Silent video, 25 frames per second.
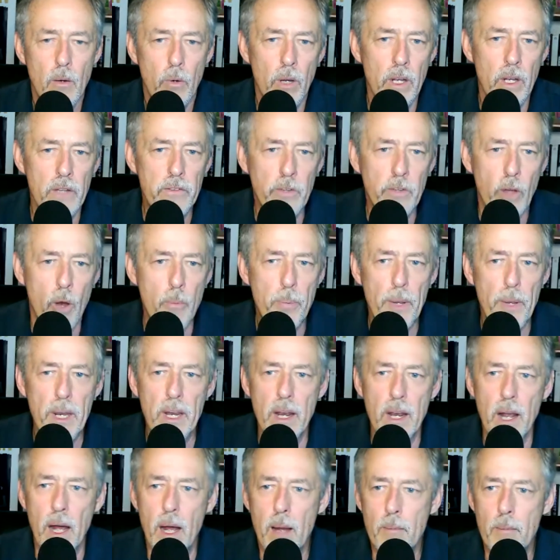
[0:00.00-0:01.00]
Well, let's open
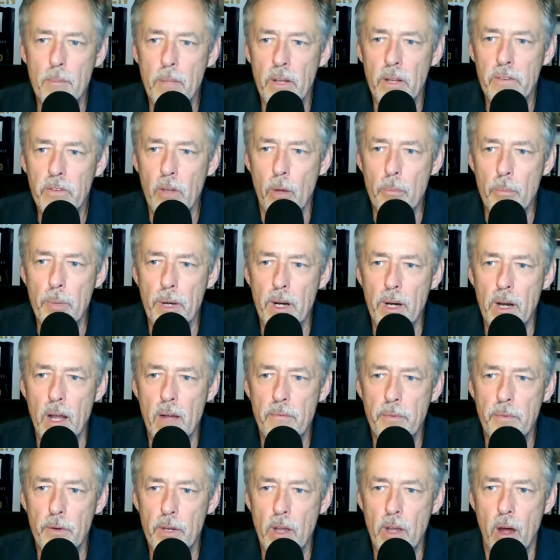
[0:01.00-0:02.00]
it up. Let's open it
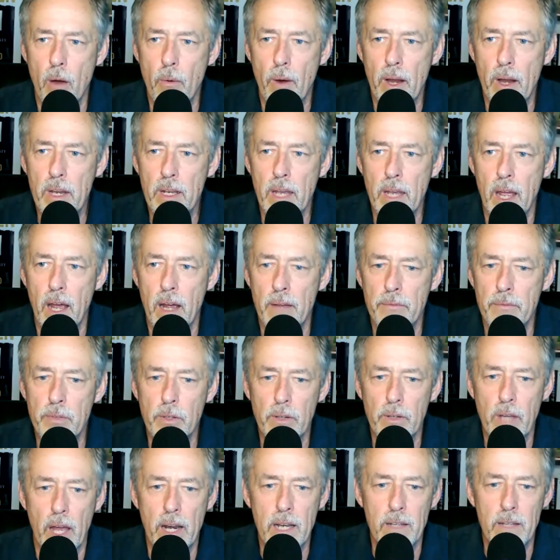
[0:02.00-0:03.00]
up for y'all right now. If
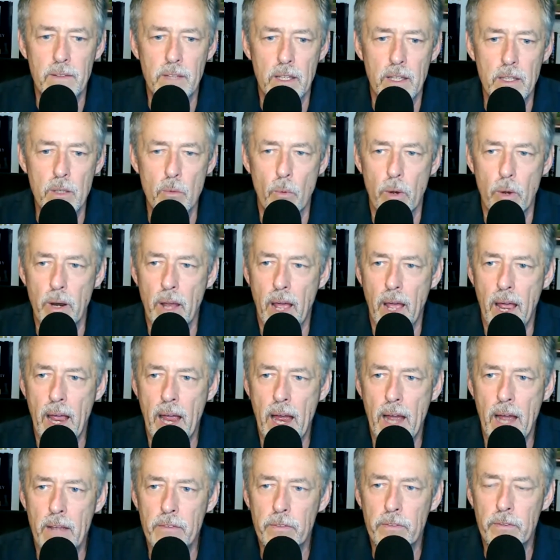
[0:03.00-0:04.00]
you got anything you want to
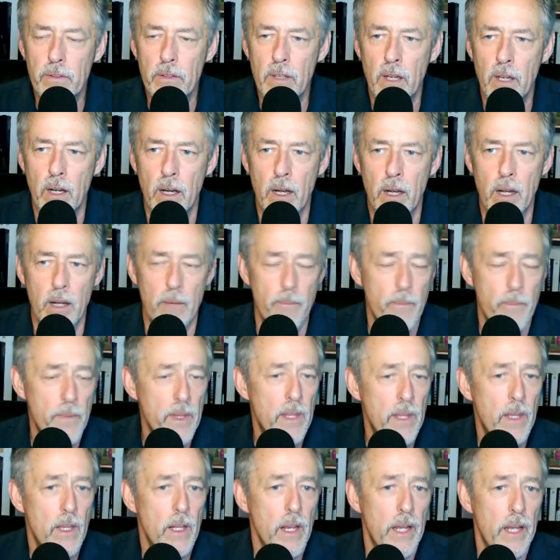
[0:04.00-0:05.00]
ask,
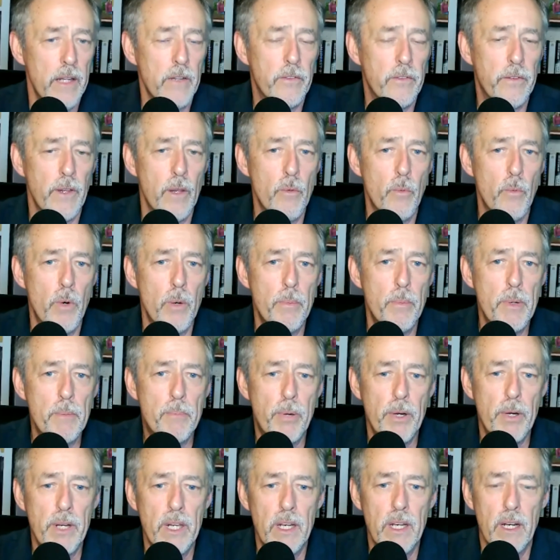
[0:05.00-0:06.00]
like I said, we'll be
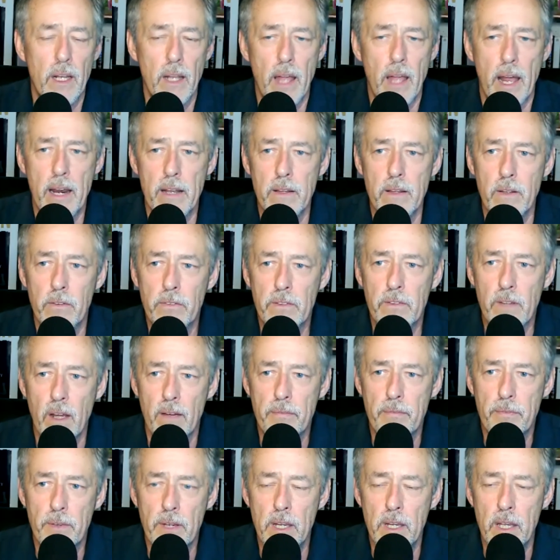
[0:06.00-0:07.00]
putting a lot of this
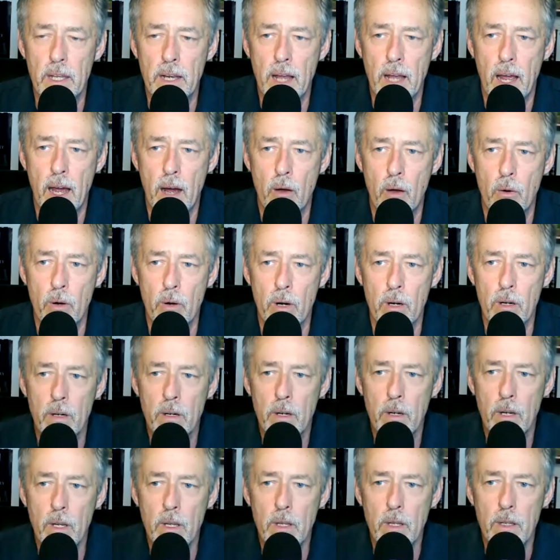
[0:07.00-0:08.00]
stuff in
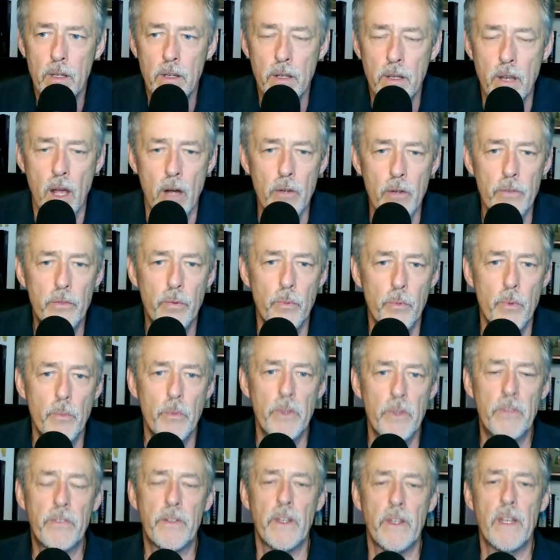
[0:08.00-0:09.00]
our notes
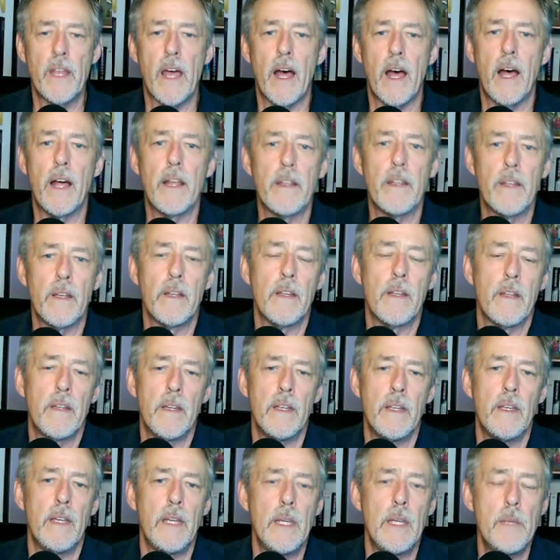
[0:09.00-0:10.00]
when we send out
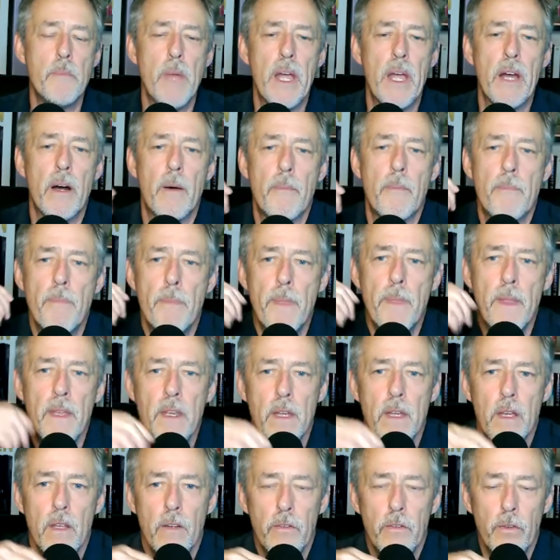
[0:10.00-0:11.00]
the email.
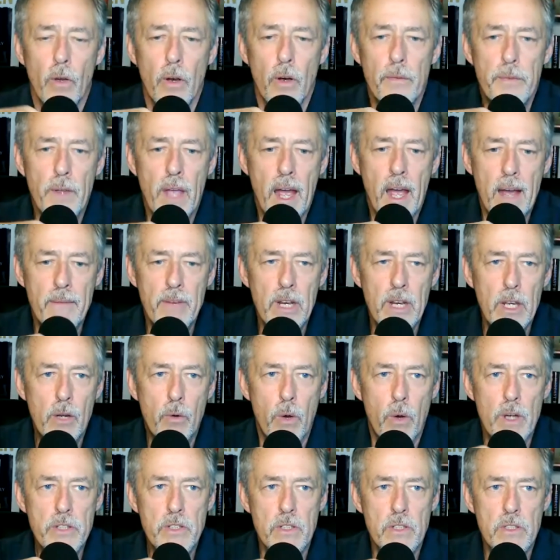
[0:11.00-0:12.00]
So if you have any
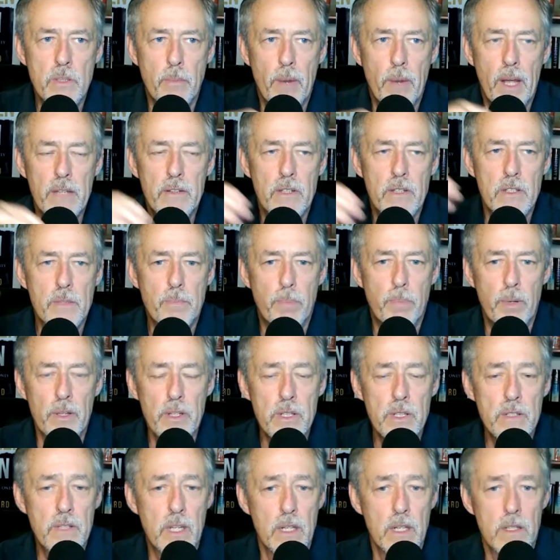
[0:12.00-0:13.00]
questions about this,
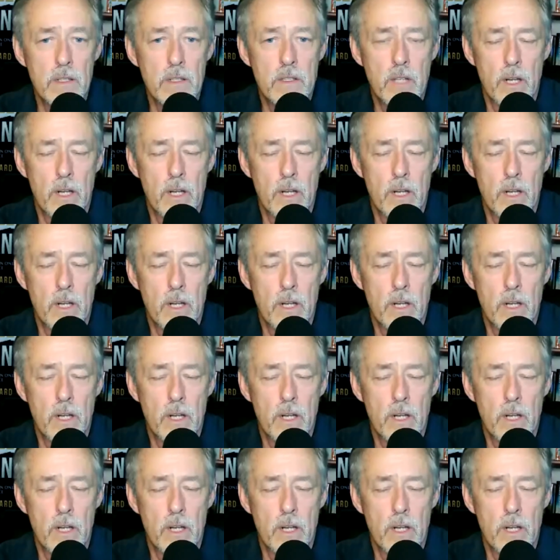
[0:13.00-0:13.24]
please get in